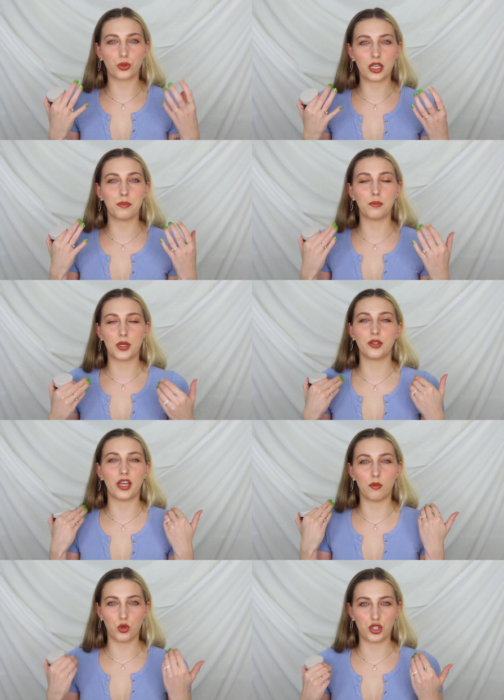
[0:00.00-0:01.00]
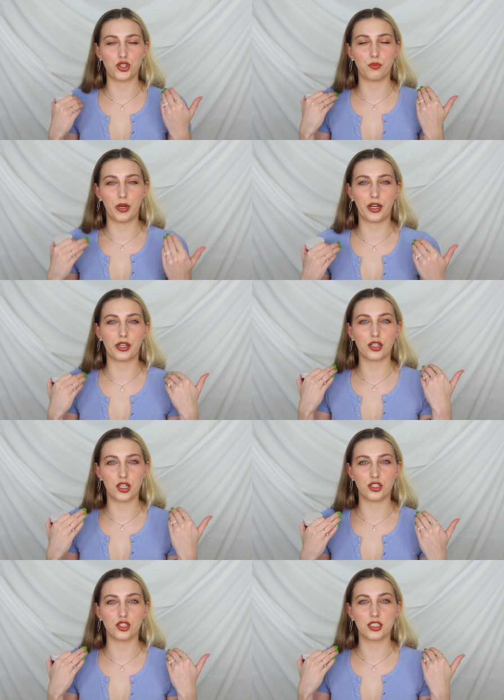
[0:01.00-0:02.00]
rebuild that moisture barrier
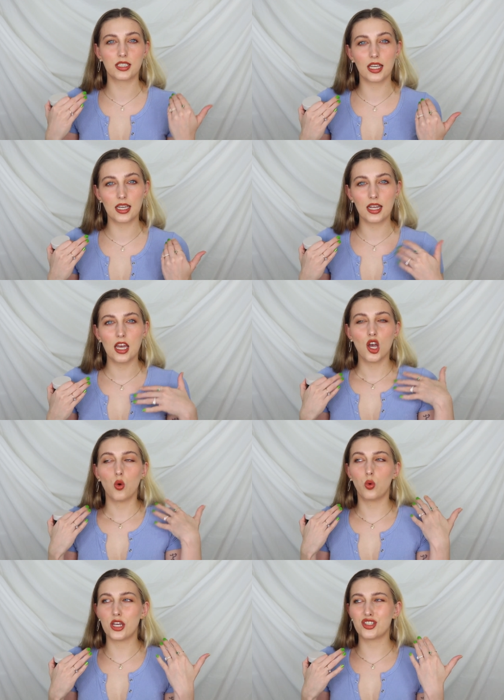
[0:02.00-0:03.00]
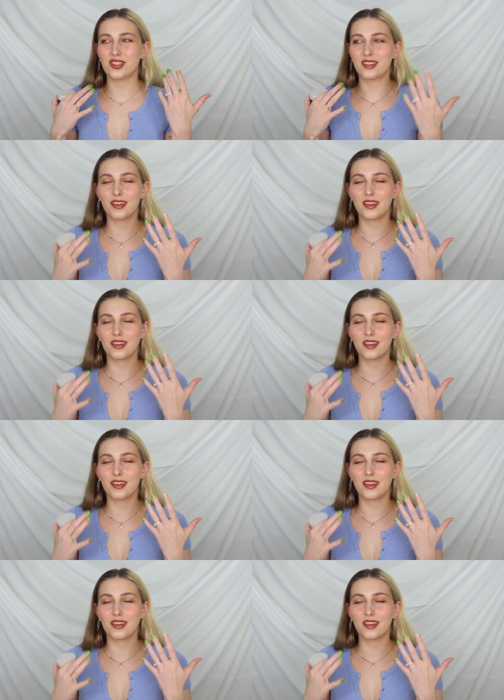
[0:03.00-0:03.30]
on your skin, which